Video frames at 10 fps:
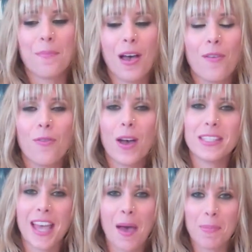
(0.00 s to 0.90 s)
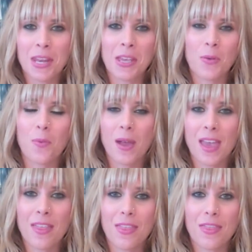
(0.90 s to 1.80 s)
of what's happening
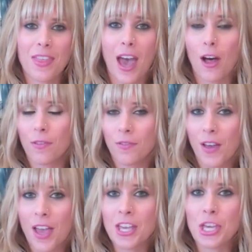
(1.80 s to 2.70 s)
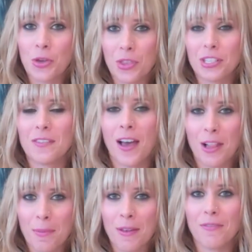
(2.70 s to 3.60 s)
with the Alpha Youth
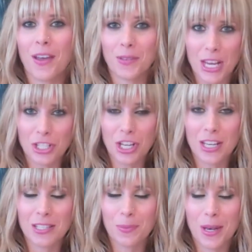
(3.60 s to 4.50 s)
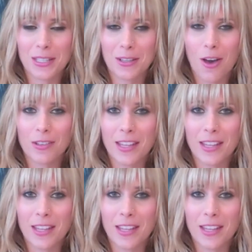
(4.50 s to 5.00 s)
Development Foundation is what it's called